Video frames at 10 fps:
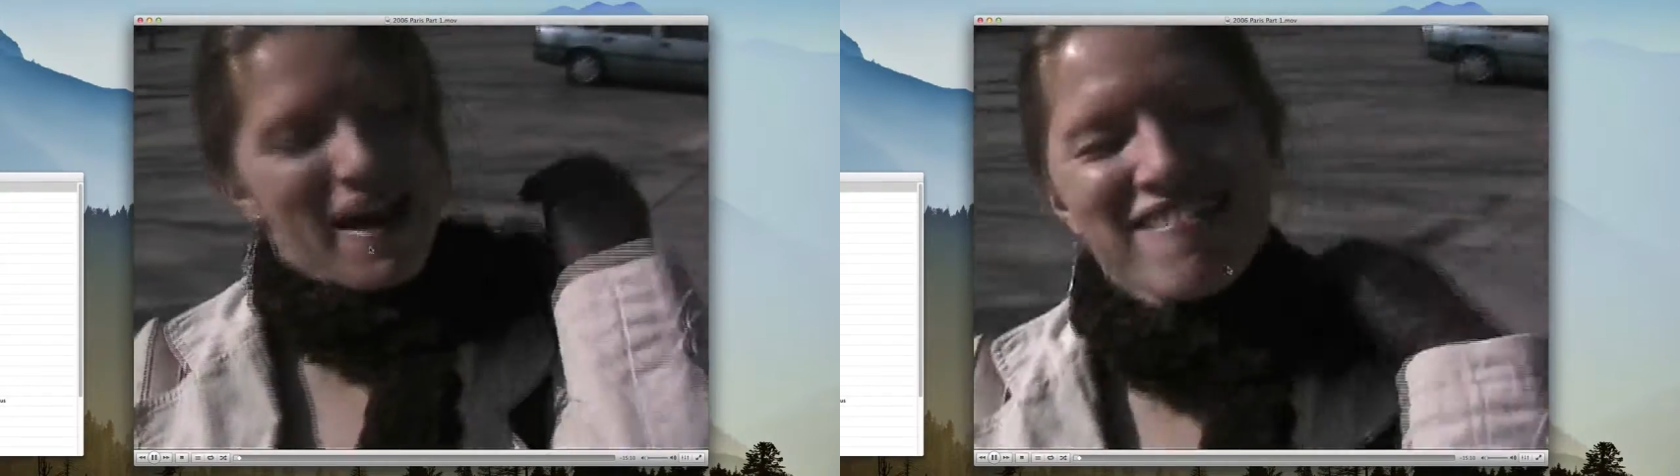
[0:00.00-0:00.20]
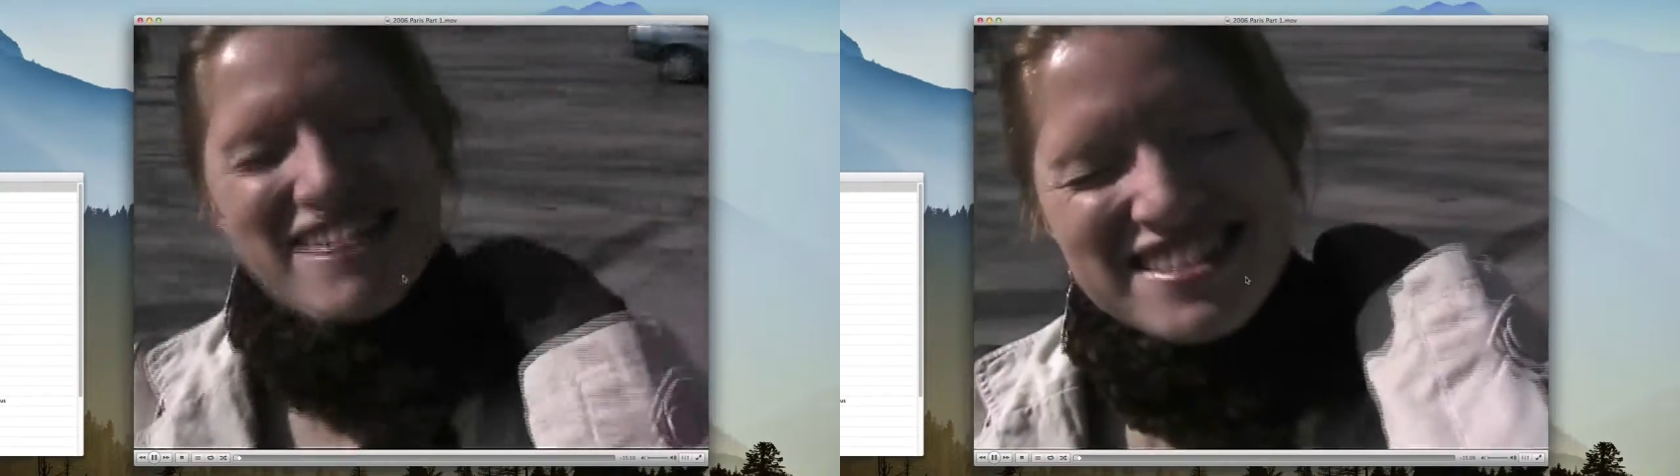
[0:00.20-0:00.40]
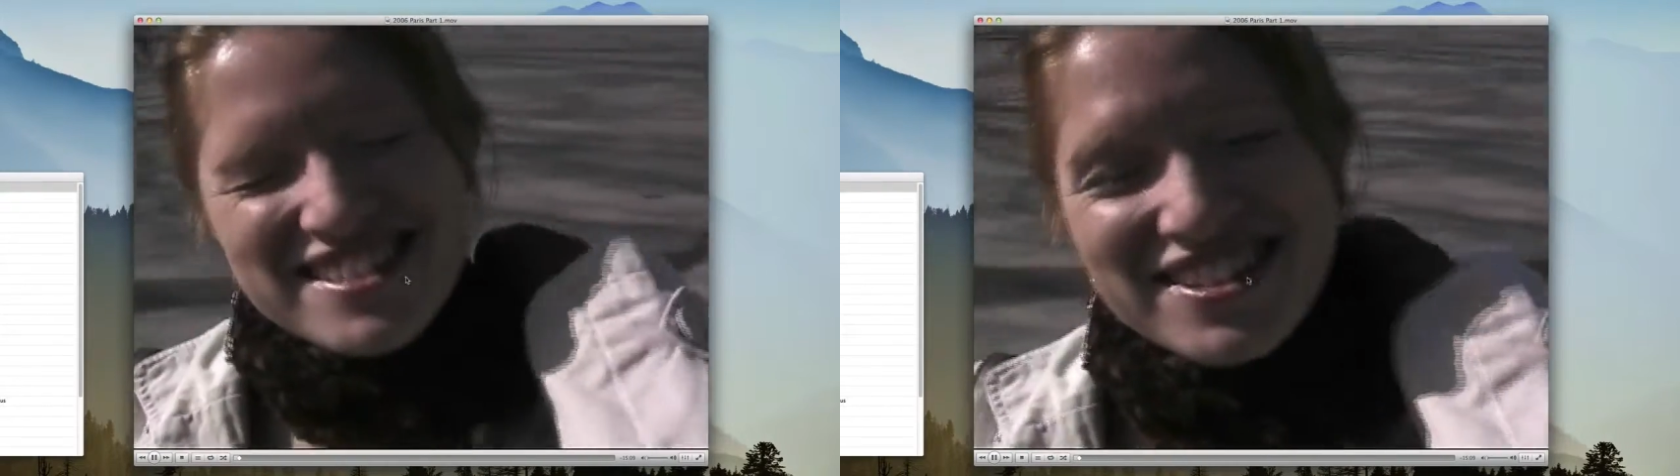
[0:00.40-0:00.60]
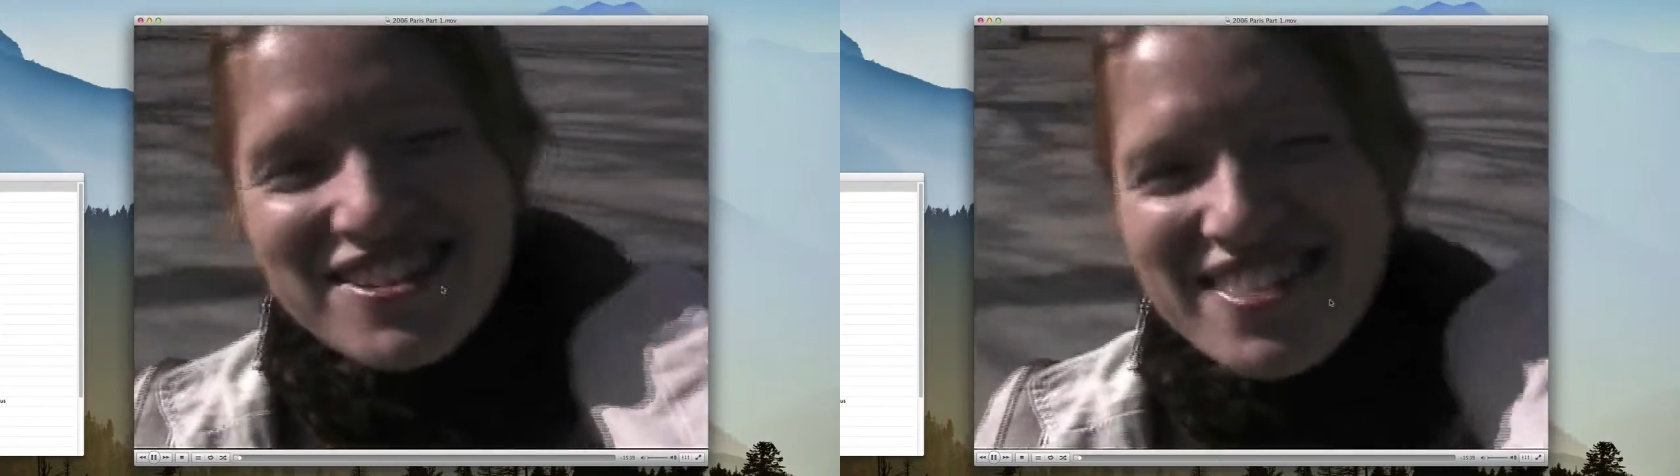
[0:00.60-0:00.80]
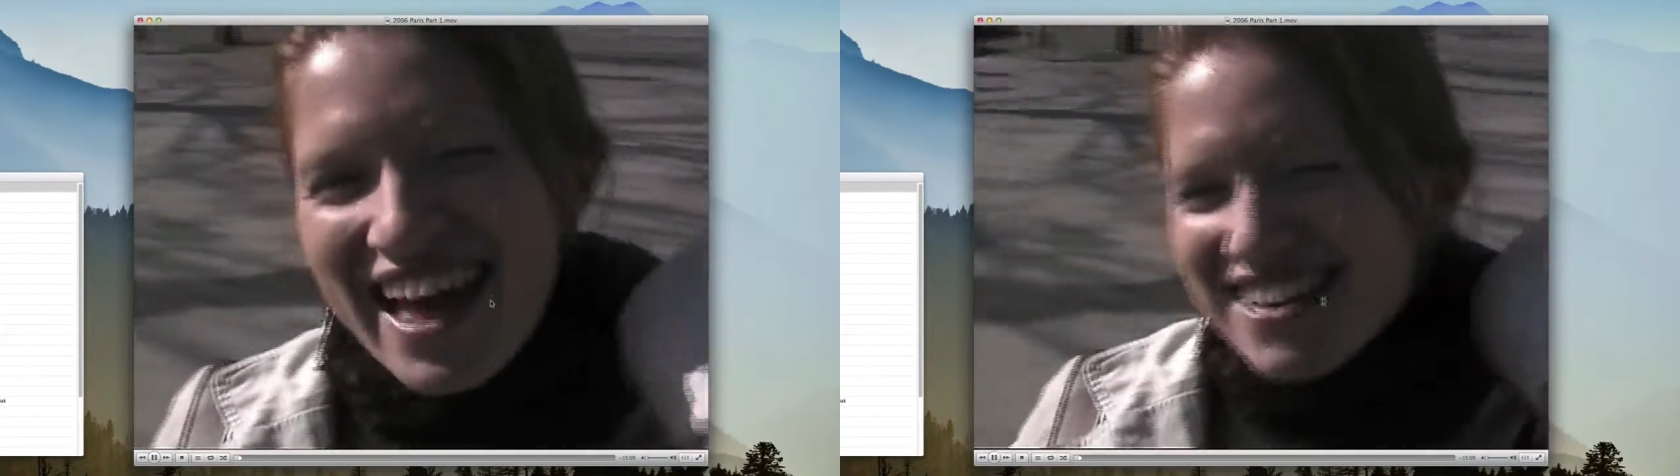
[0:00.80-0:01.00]
around the
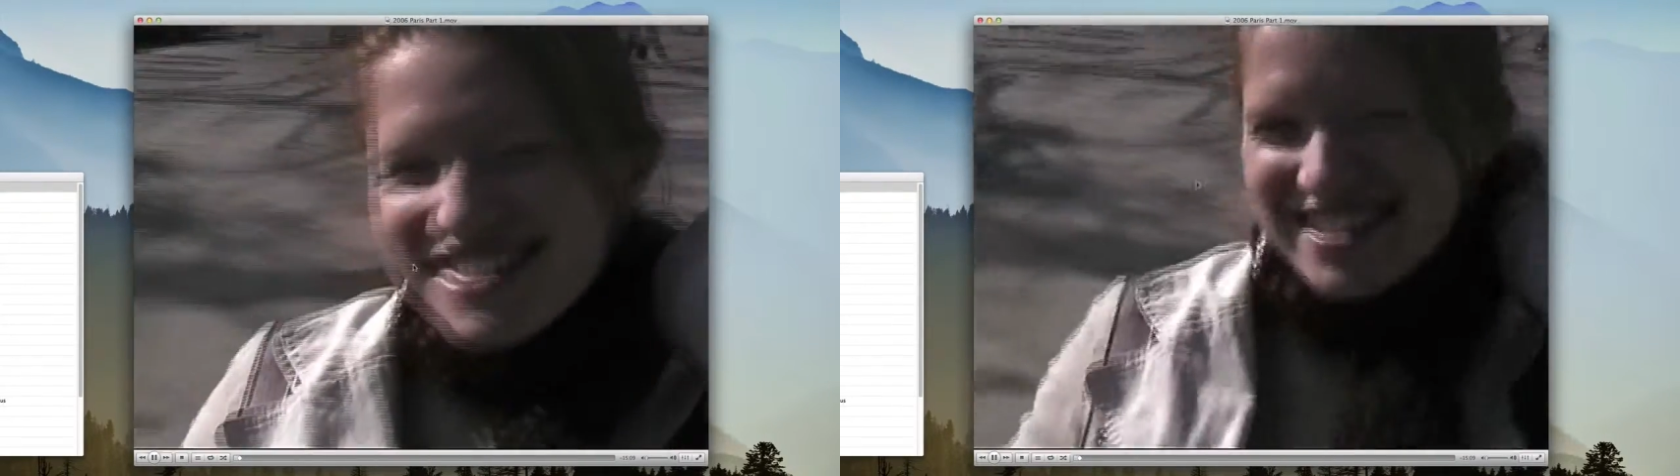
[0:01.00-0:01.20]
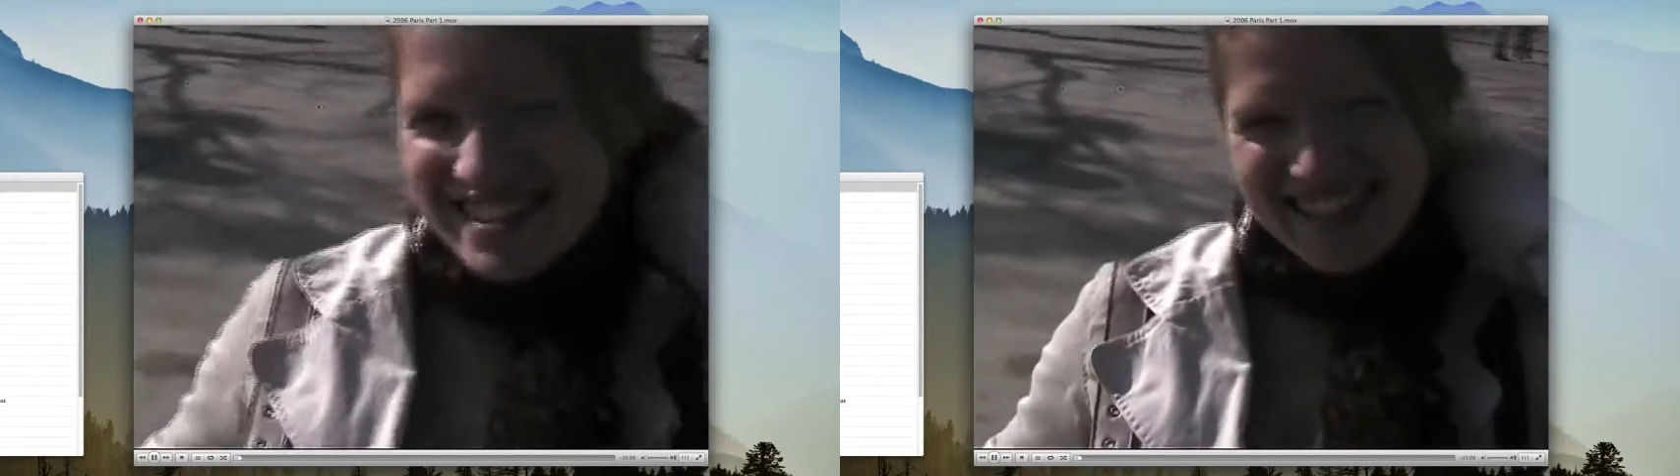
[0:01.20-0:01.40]
face,